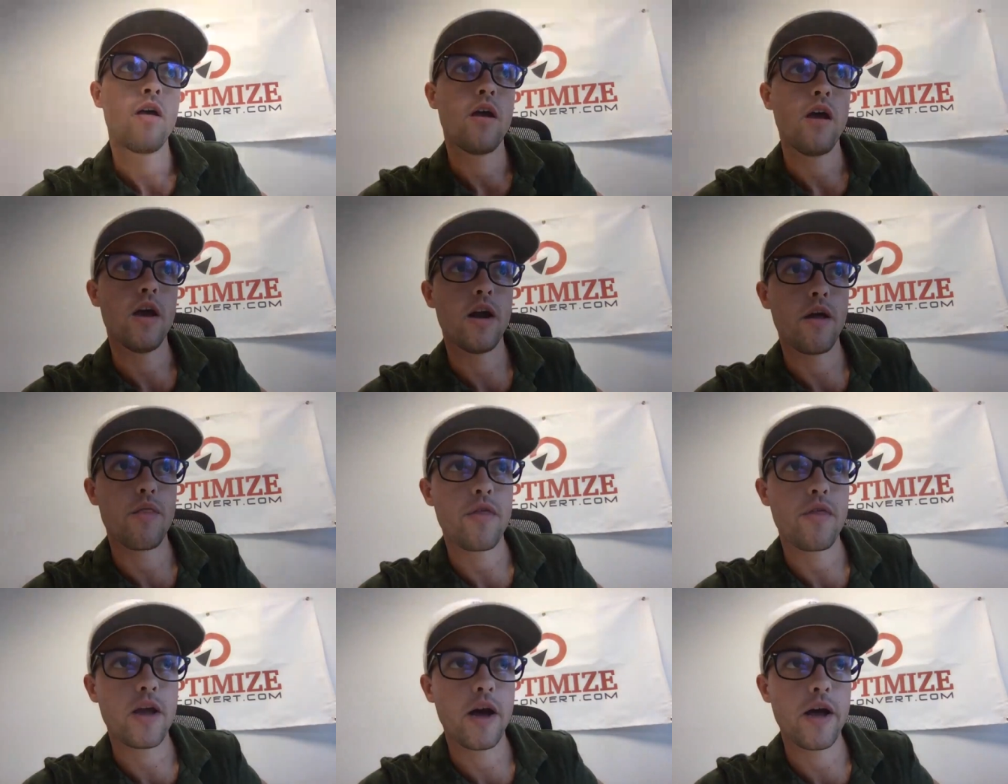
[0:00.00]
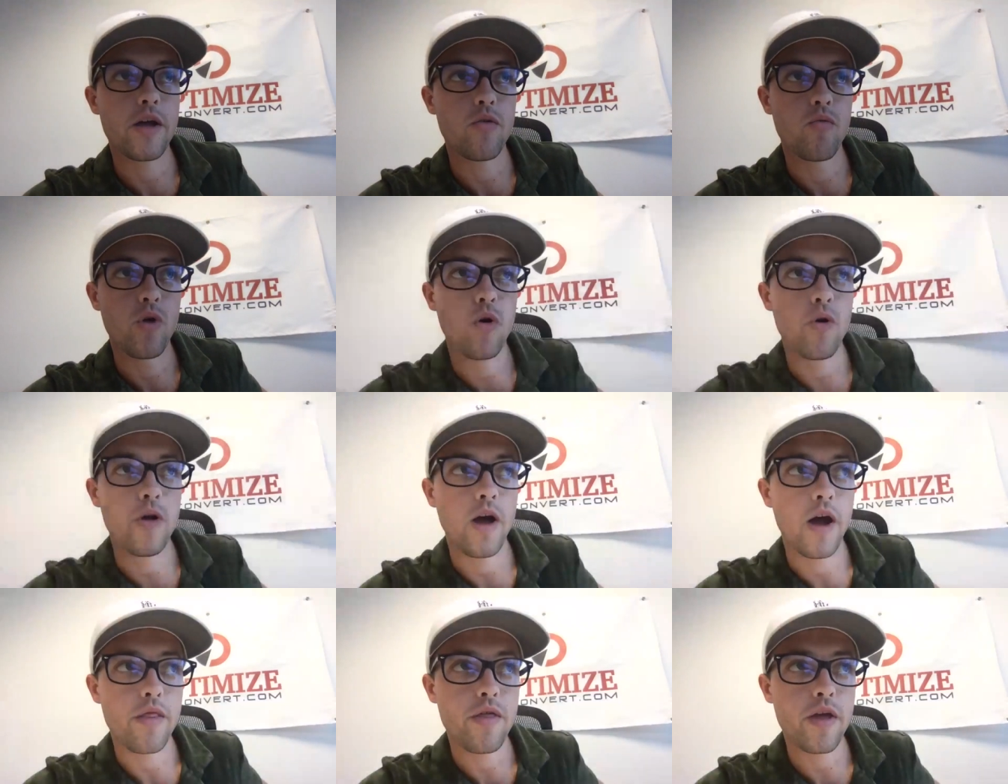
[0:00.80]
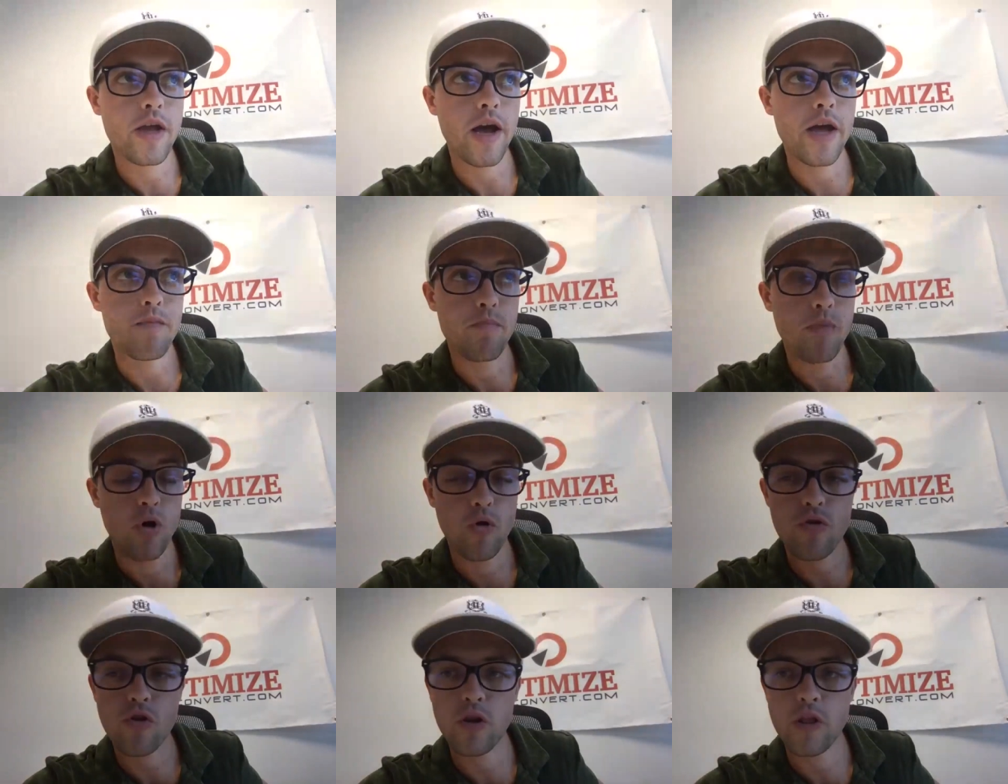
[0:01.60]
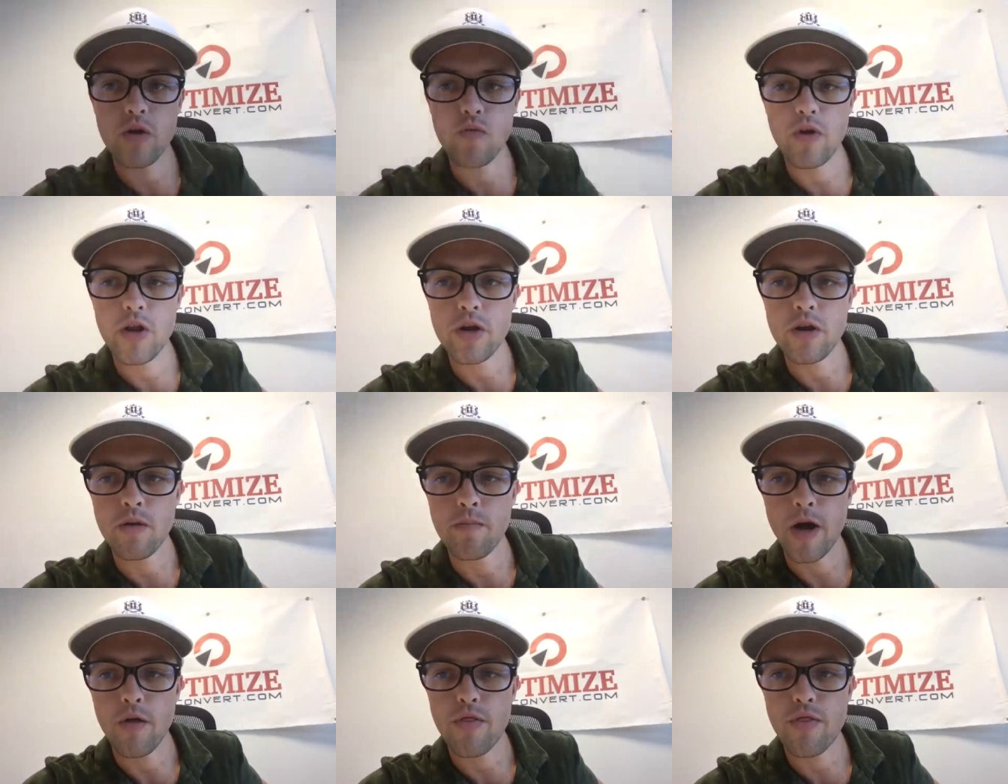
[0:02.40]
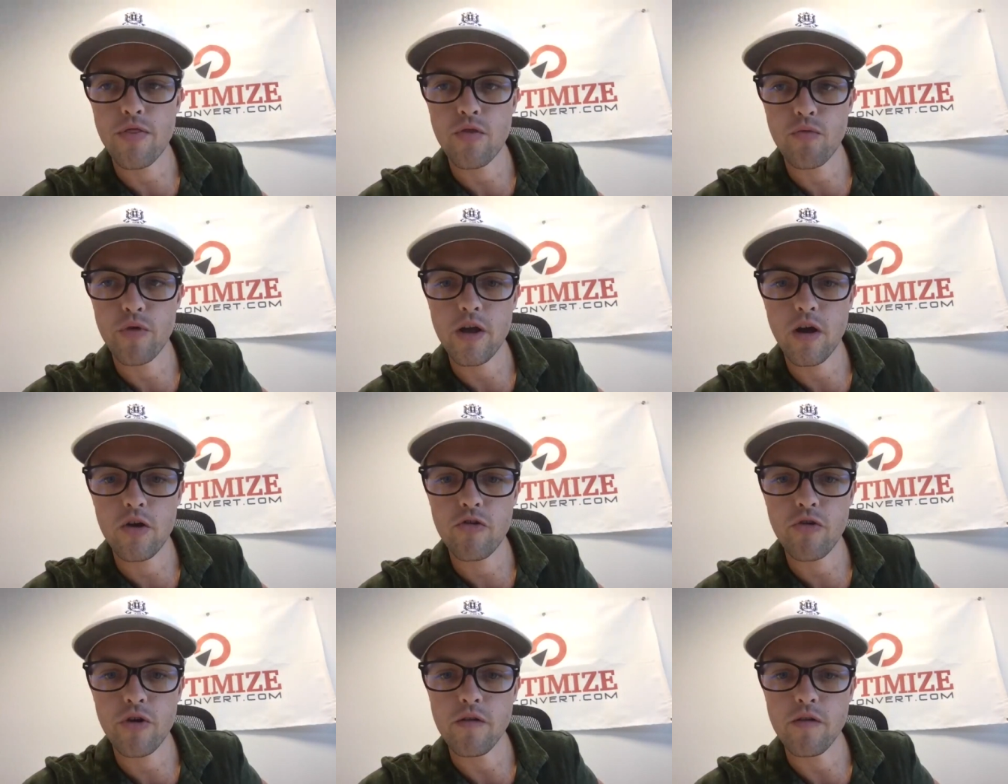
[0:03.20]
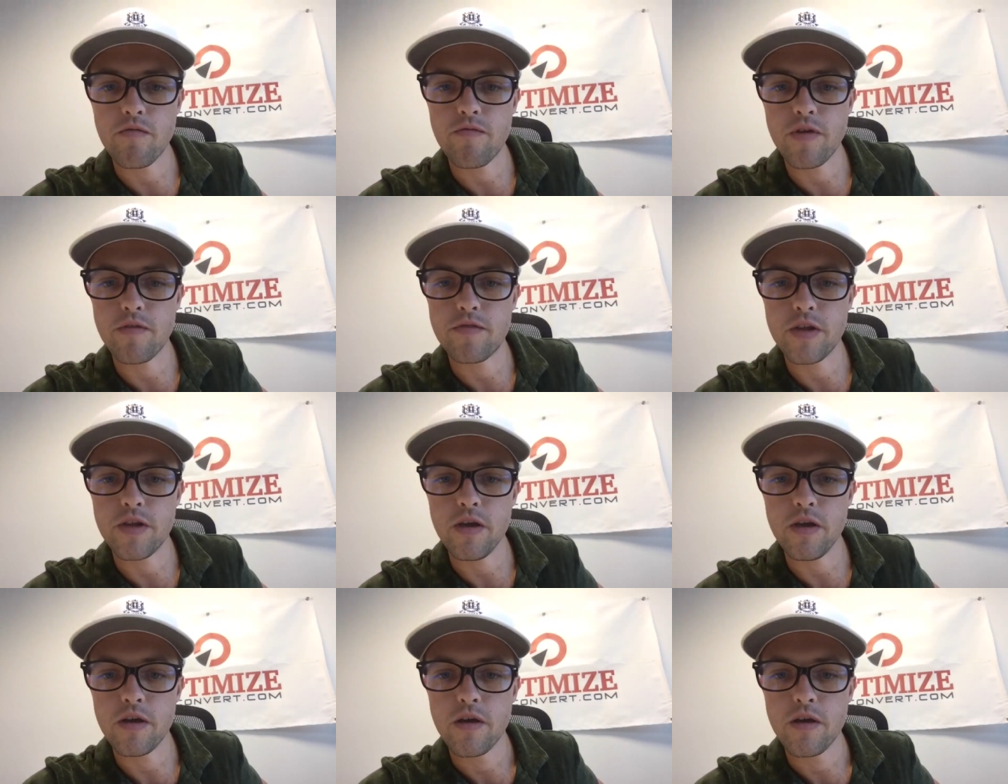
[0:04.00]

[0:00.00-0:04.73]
And I think I had wrote, I think I had personally written about 350